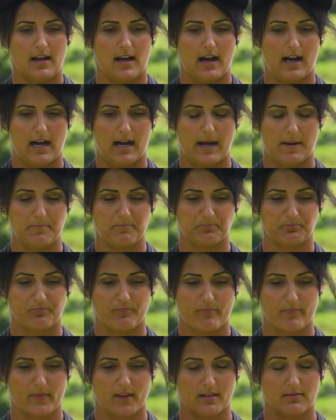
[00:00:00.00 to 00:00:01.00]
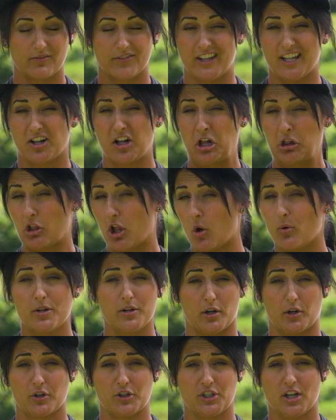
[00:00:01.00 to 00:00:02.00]
The Glow
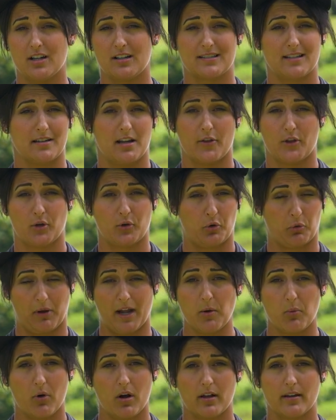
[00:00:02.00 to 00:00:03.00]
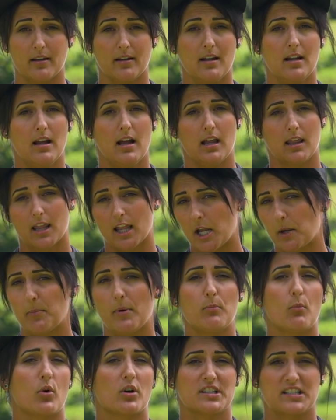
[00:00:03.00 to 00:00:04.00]
Inertia is another great one. A little
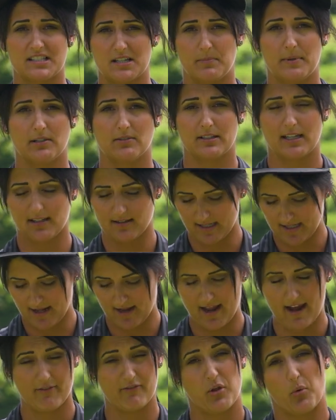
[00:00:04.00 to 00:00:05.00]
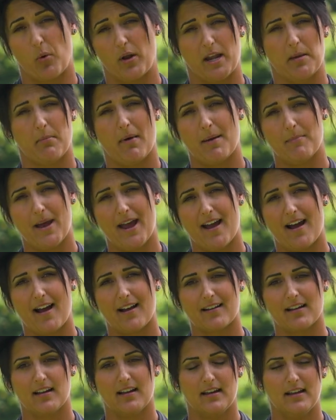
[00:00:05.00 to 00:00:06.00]
bit more stability, like I have the one in my
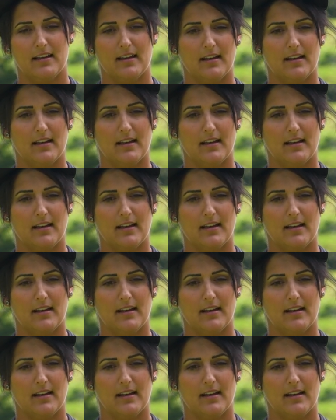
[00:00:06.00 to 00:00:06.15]
bag.